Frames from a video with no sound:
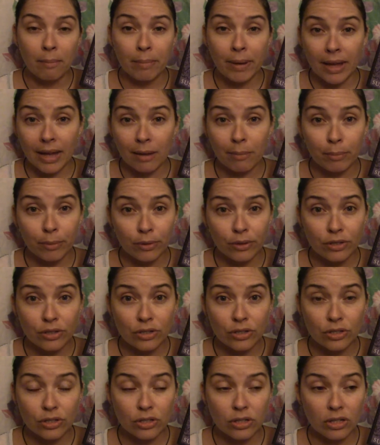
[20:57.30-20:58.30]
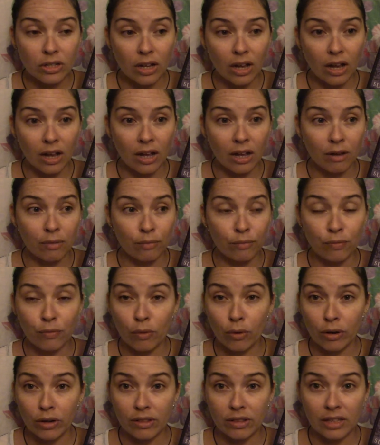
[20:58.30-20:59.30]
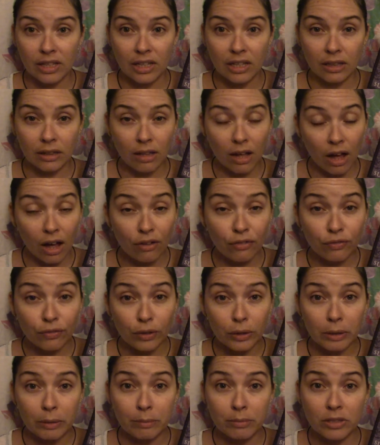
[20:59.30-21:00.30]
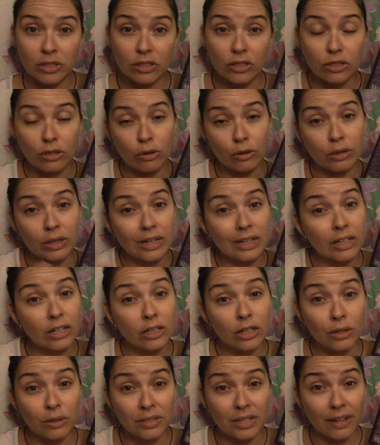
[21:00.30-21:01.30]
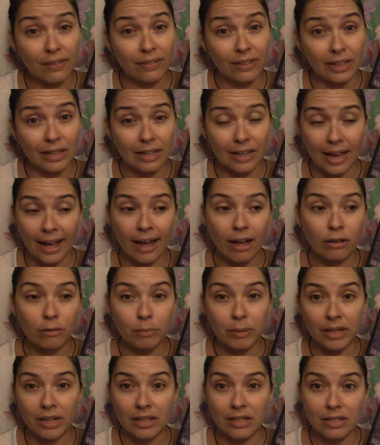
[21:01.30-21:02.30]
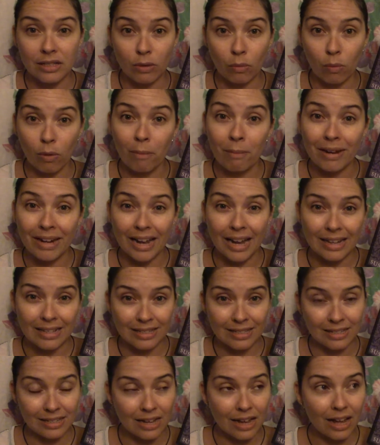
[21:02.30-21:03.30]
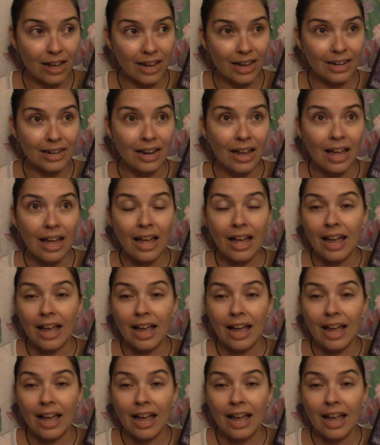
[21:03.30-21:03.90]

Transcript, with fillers: papers um, for the law firm so it could close out the account because the woman has died